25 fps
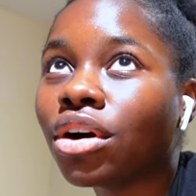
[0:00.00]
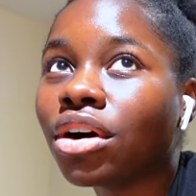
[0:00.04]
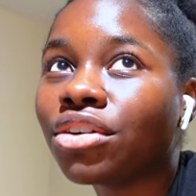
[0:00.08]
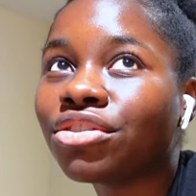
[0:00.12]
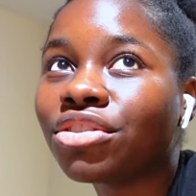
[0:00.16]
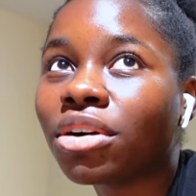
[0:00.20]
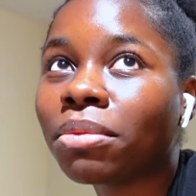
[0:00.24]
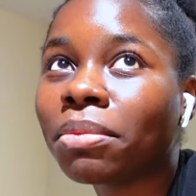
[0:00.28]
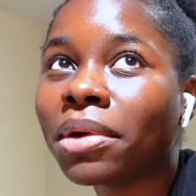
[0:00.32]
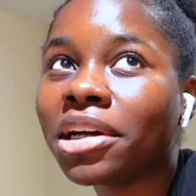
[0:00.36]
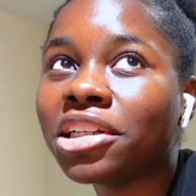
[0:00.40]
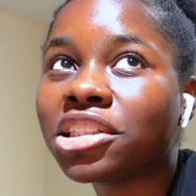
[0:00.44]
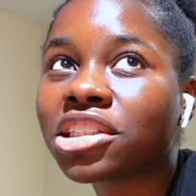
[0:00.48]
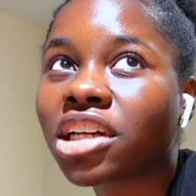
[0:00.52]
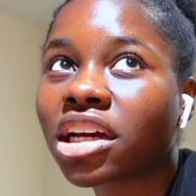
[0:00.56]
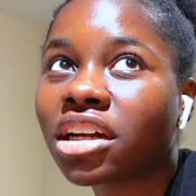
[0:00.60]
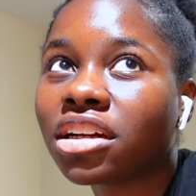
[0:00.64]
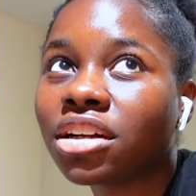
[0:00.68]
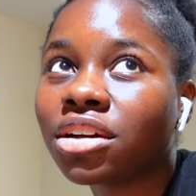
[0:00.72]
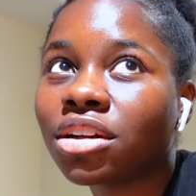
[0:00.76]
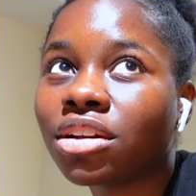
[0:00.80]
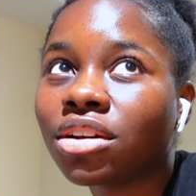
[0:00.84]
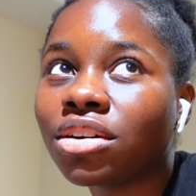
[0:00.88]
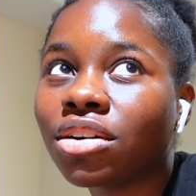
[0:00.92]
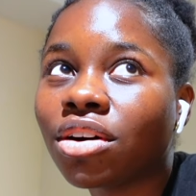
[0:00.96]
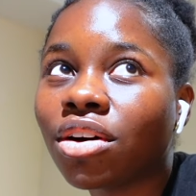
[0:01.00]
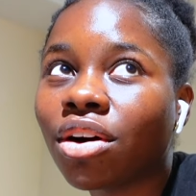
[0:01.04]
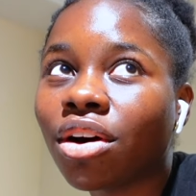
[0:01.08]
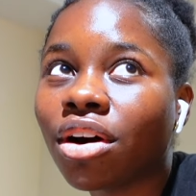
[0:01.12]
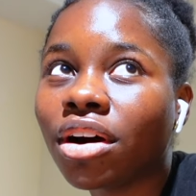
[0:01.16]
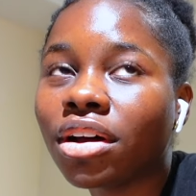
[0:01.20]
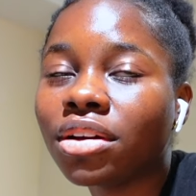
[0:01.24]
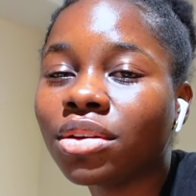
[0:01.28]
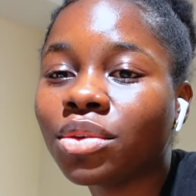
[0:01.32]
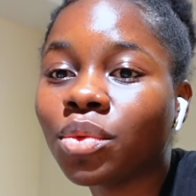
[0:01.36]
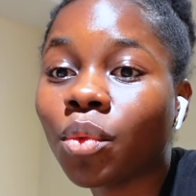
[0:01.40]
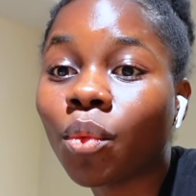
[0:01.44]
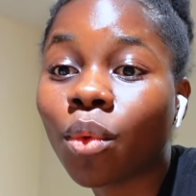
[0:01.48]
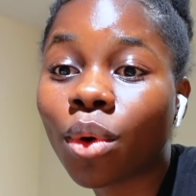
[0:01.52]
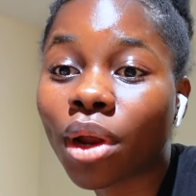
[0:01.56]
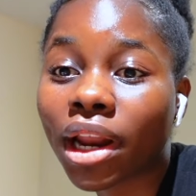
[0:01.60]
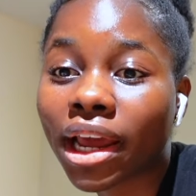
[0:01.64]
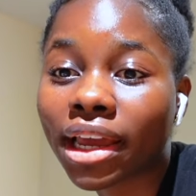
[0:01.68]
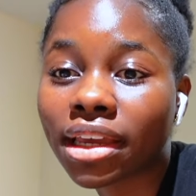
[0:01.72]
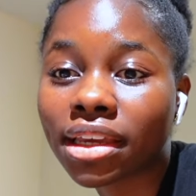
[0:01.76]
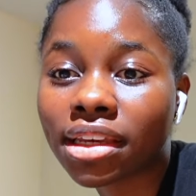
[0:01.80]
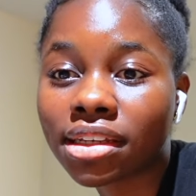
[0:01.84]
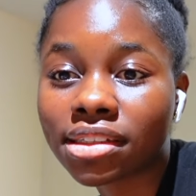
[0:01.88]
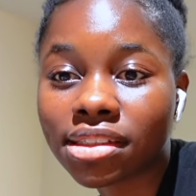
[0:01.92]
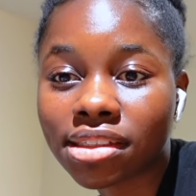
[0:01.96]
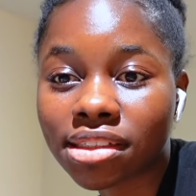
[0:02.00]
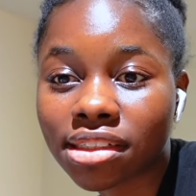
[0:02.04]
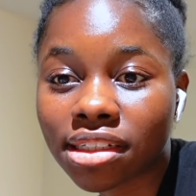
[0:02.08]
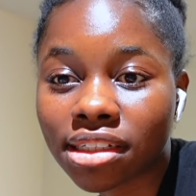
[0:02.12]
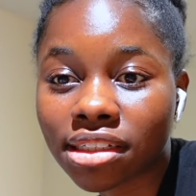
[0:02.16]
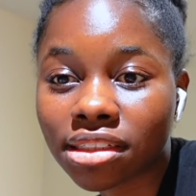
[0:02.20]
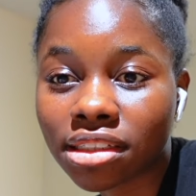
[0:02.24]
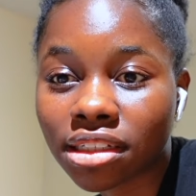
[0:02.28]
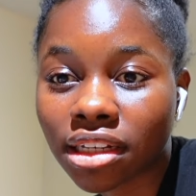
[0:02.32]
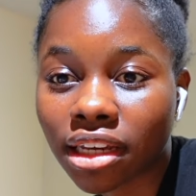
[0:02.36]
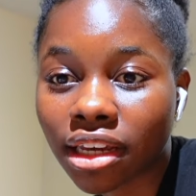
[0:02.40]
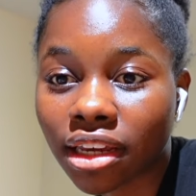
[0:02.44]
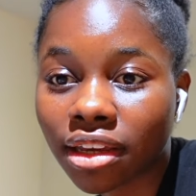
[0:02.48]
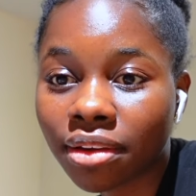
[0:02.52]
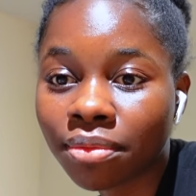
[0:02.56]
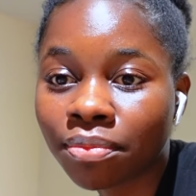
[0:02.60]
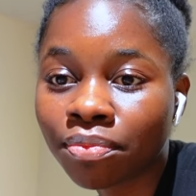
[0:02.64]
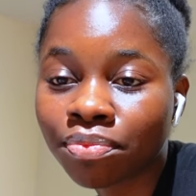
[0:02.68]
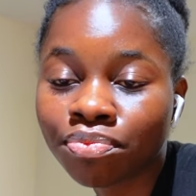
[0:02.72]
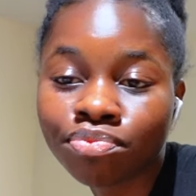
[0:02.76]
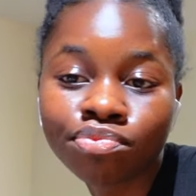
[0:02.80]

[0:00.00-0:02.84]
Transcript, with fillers: for my channel on what I eat in a day